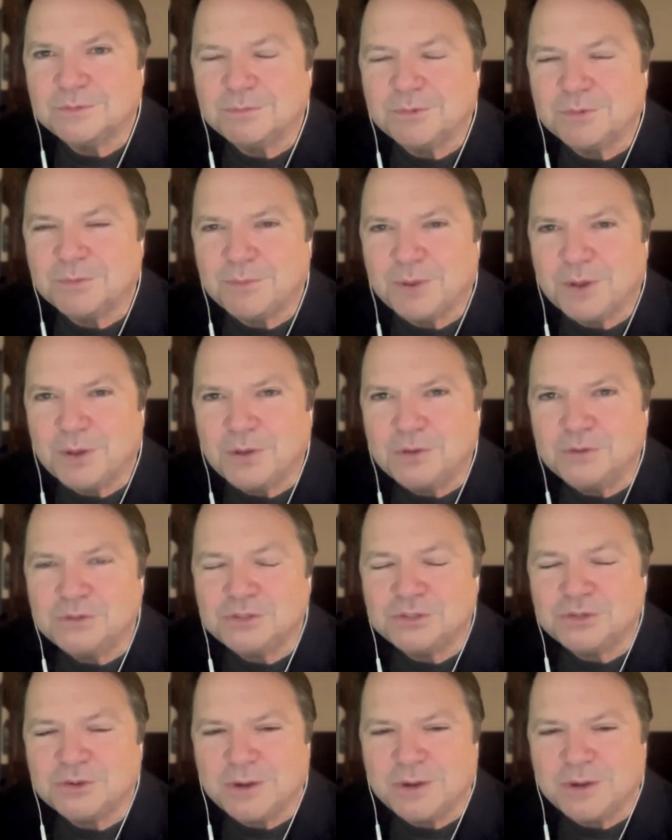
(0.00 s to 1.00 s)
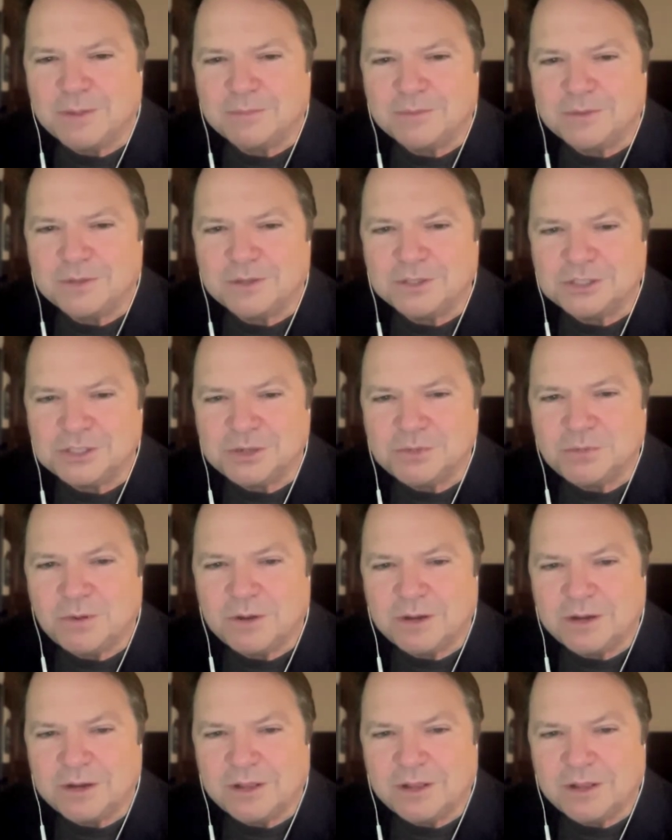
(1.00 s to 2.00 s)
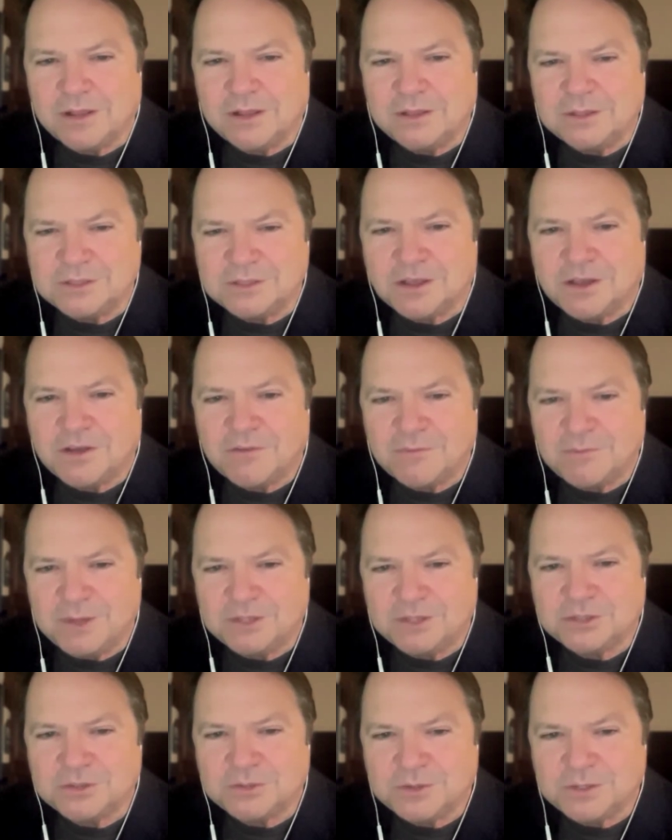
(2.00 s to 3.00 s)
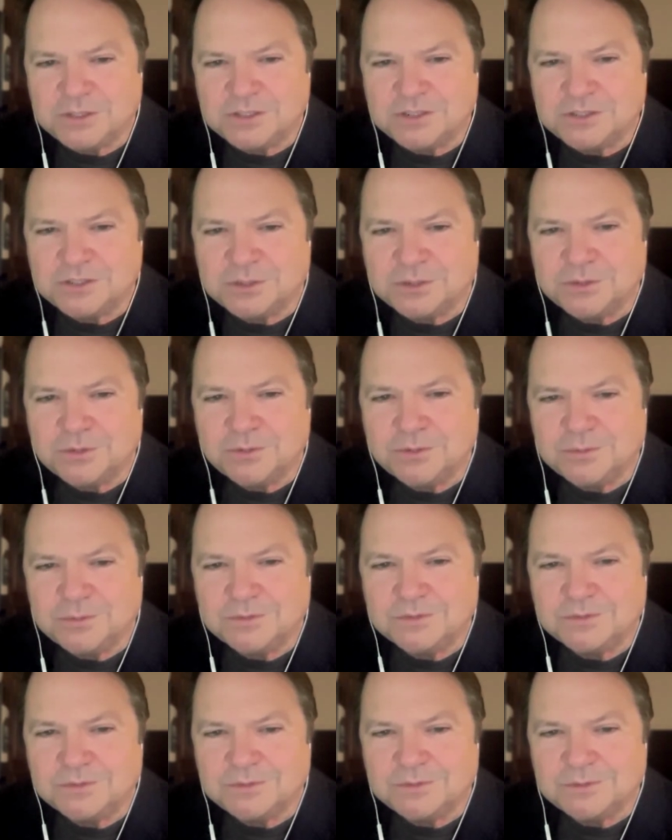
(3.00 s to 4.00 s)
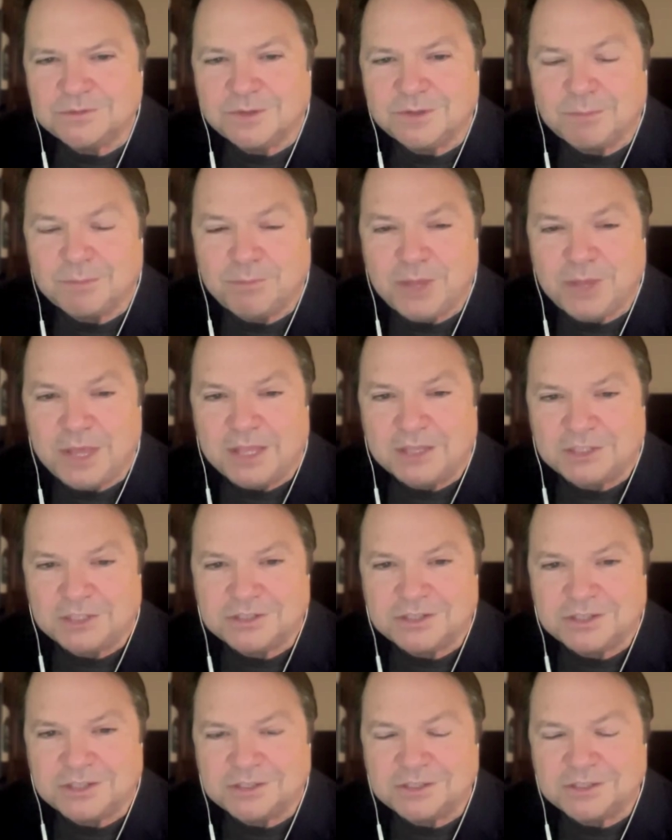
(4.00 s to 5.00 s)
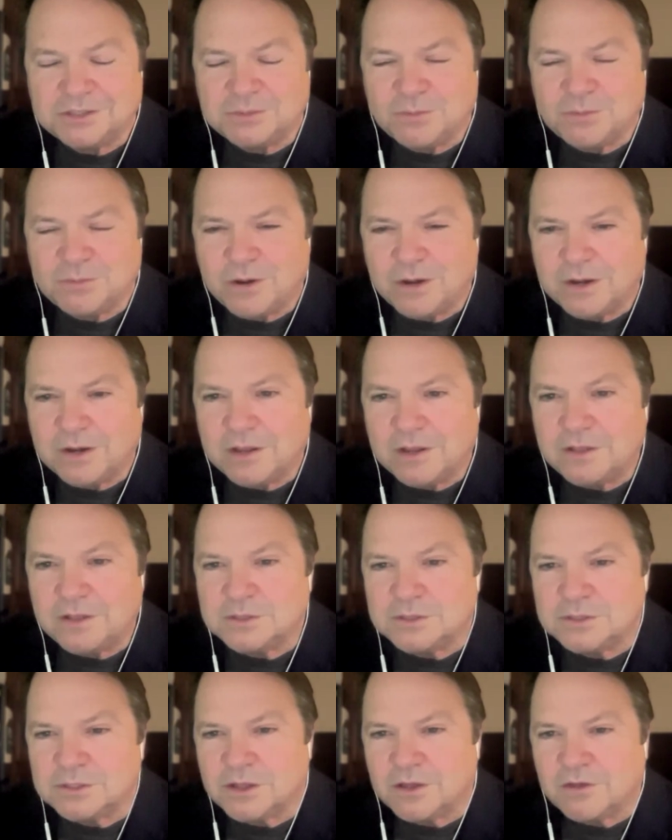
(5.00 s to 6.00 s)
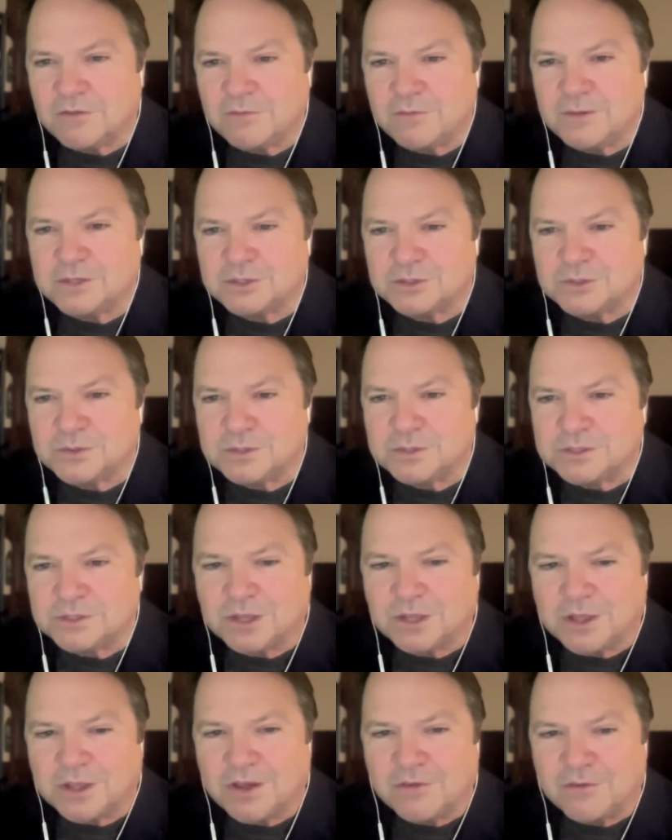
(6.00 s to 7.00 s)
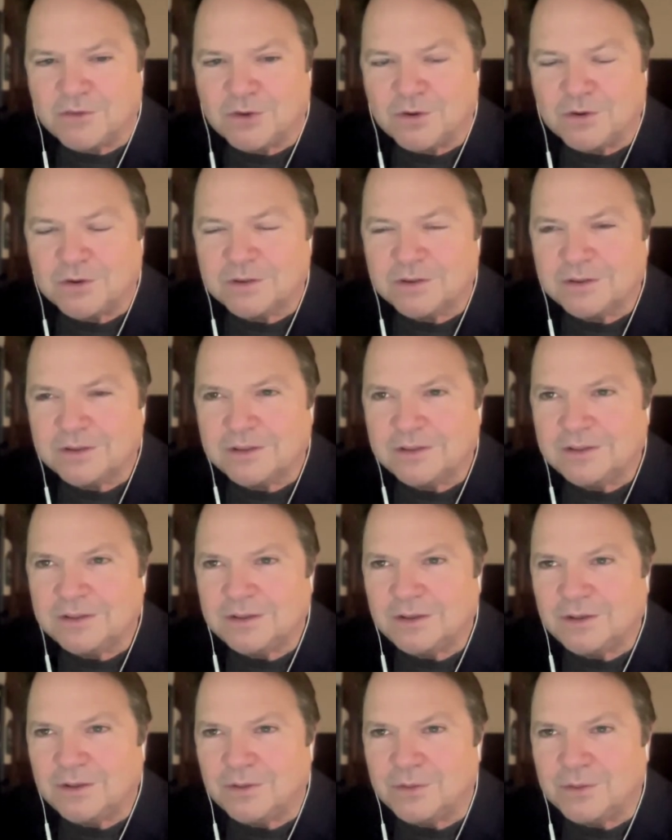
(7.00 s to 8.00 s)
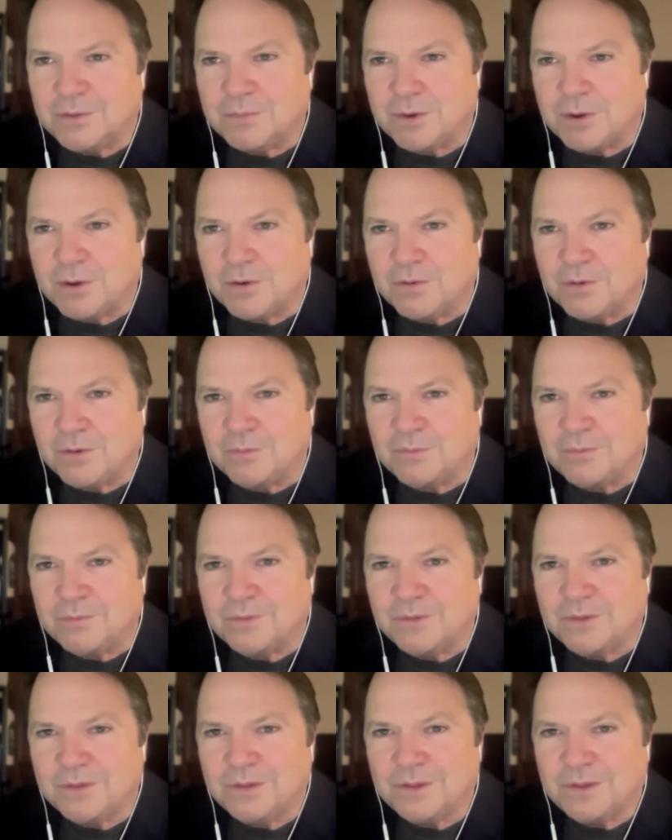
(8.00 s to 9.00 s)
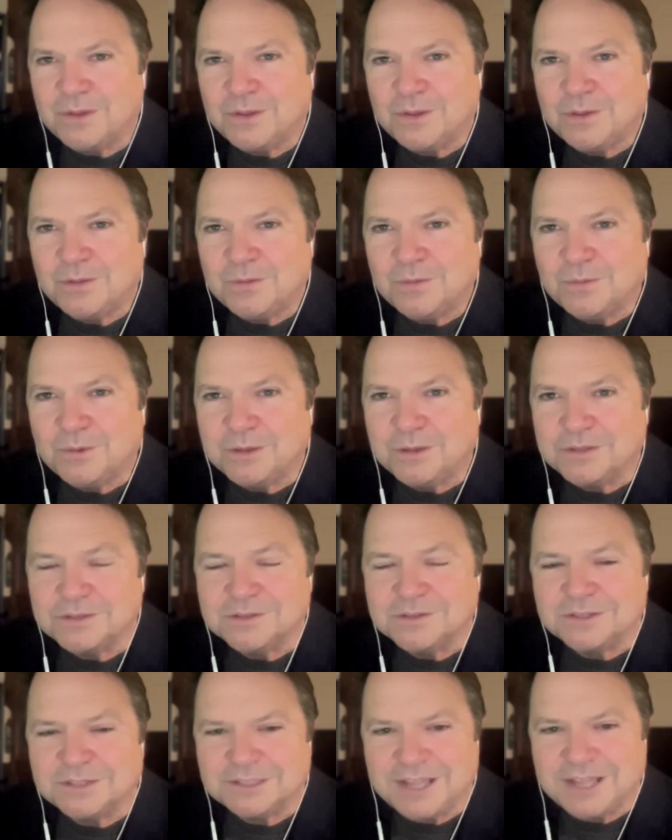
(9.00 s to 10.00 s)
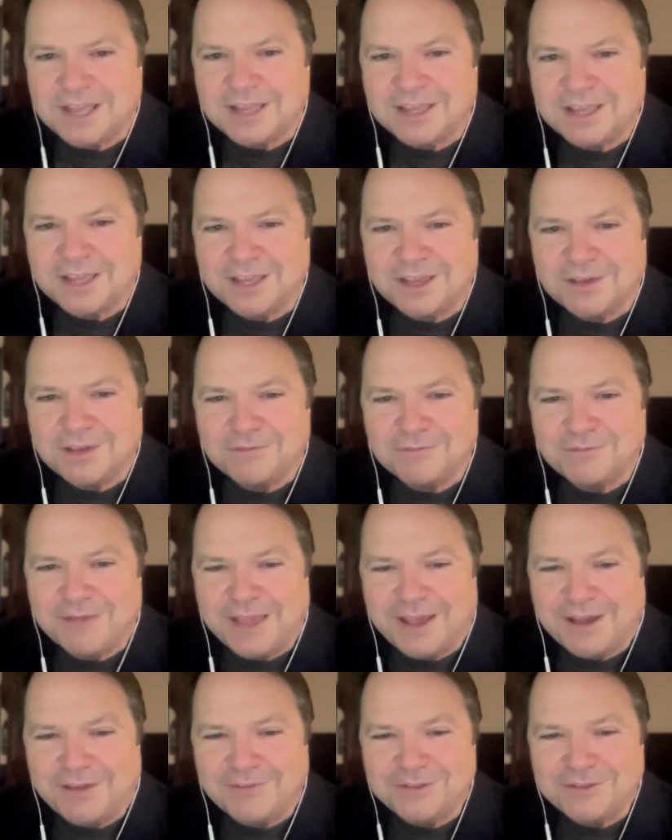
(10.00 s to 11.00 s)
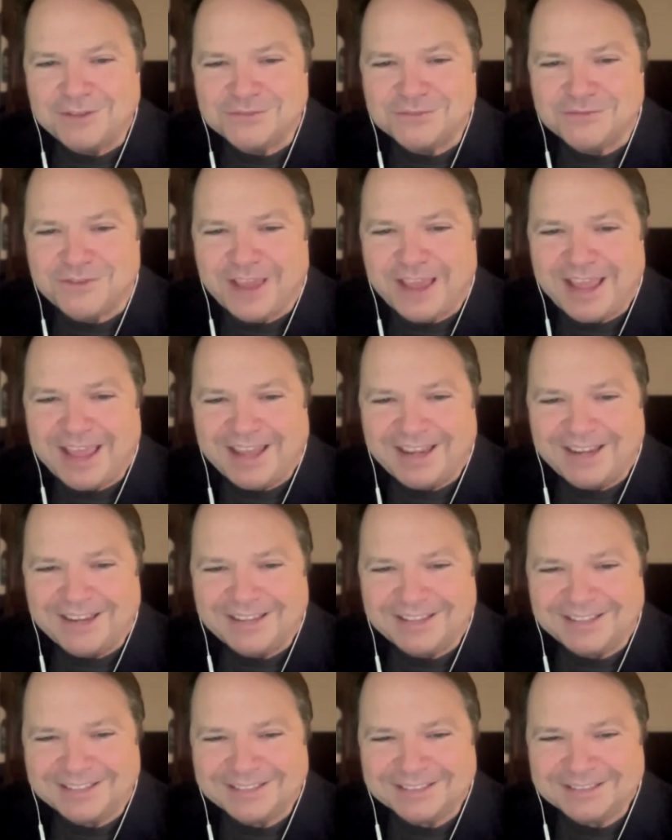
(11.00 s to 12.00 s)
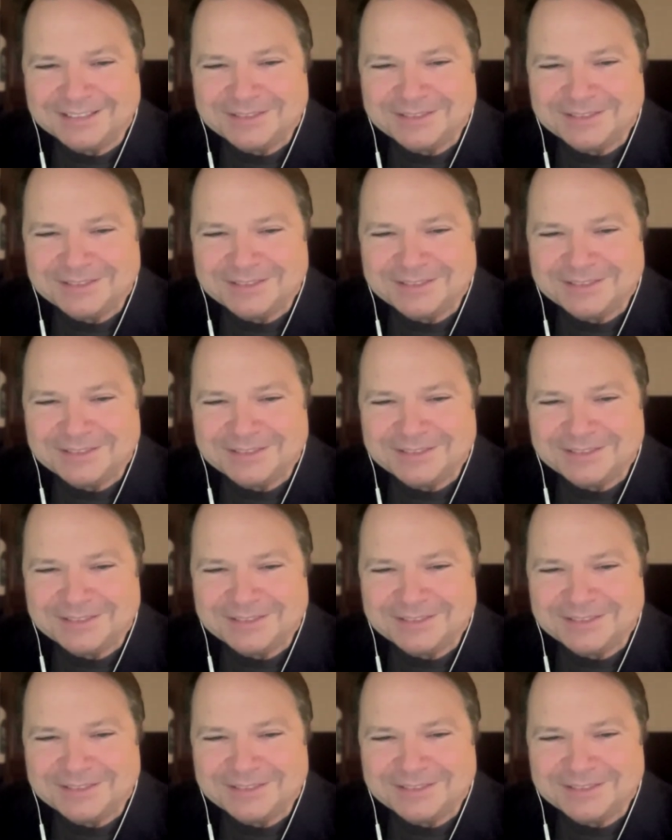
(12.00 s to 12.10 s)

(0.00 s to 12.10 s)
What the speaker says: The proposed script that she wanted Unsolved Mysteries to, the pitch that she wanted Unsolved Mysteries to cover on their program, was the taking of Alvin's van